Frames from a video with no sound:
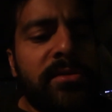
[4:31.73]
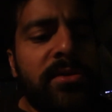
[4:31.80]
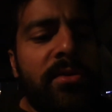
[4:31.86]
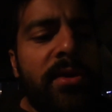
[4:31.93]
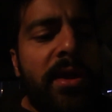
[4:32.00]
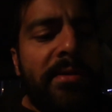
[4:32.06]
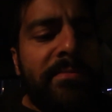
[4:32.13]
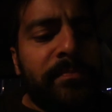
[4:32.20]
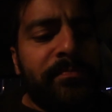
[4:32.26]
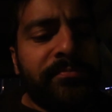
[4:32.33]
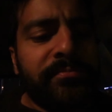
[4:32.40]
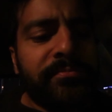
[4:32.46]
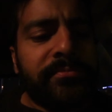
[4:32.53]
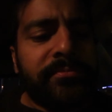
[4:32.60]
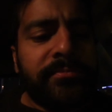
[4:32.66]
so yeah.
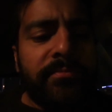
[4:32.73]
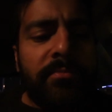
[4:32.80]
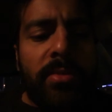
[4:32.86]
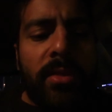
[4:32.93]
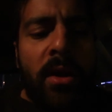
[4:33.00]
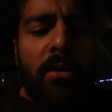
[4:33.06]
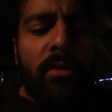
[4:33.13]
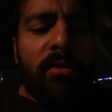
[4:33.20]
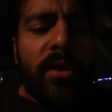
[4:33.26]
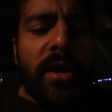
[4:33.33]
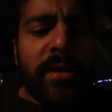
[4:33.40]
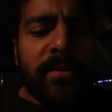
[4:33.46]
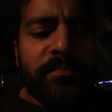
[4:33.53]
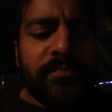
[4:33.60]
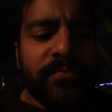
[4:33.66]
All
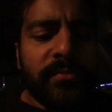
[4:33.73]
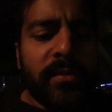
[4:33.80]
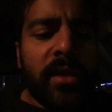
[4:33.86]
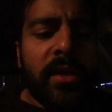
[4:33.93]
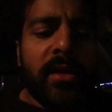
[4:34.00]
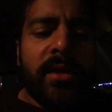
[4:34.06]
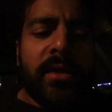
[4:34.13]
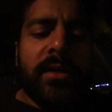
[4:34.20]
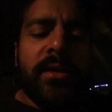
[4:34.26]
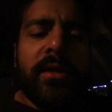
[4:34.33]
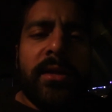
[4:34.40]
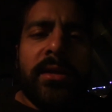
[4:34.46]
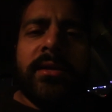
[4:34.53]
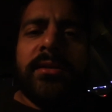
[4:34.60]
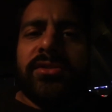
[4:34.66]
right.
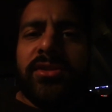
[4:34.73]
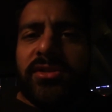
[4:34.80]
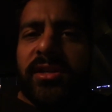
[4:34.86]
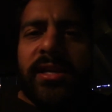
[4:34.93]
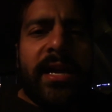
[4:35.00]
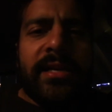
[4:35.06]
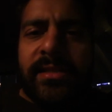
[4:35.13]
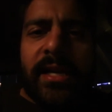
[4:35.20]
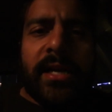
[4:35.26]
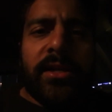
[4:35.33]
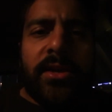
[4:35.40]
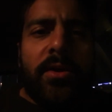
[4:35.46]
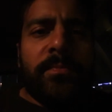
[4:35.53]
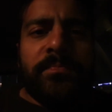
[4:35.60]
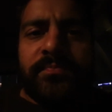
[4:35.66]
Seriously, guys, I gotta
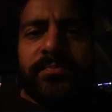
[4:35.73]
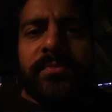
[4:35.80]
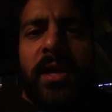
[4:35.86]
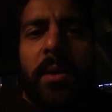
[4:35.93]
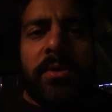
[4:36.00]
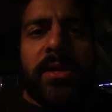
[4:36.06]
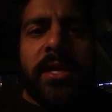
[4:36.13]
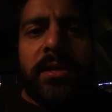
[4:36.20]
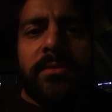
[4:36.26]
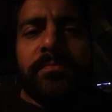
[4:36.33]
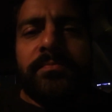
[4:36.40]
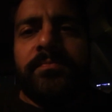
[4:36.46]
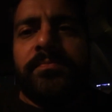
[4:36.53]
go. I'm gonna eat.